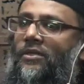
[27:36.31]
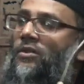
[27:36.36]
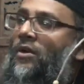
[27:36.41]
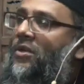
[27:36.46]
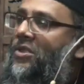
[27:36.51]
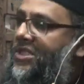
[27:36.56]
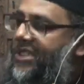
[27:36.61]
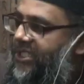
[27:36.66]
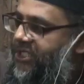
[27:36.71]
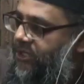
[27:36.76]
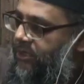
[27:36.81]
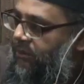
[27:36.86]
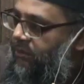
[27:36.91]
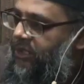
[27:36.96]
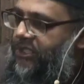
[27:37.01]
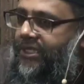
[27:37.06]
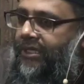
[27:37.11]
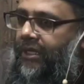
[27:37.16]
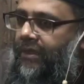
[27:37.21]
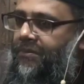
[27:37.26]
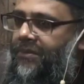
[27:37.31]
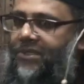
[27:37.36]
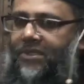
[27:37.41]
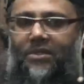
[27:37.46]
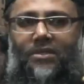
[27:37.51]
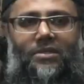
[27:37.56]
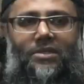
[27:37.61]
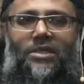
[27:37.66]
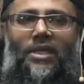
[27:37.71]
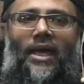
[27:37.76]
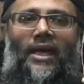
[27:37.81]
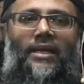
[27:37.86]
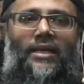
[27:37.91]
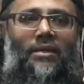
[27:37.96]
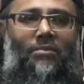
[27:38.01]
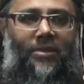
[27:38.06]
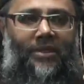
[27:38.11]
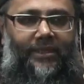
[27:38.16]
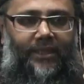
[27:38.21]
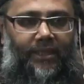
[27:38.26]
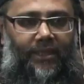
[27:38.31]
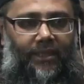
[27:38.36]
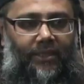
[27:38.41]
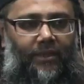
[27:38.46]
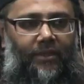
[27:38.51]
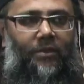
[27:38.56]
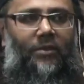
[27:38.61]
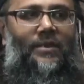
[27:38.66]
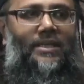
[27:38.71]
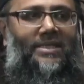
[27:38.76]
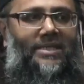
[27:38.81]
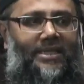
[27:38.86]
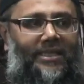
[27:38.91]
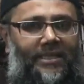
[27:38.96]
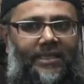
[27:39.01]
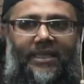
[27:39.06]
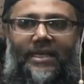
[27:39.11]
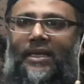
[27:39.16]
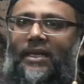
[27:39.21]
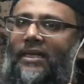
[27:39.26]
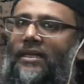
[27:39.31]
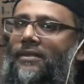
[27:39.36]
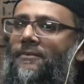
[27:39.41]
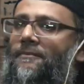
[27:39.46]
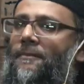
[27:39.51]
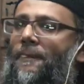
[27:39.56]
Not just to Muslims, to anybody who is in need.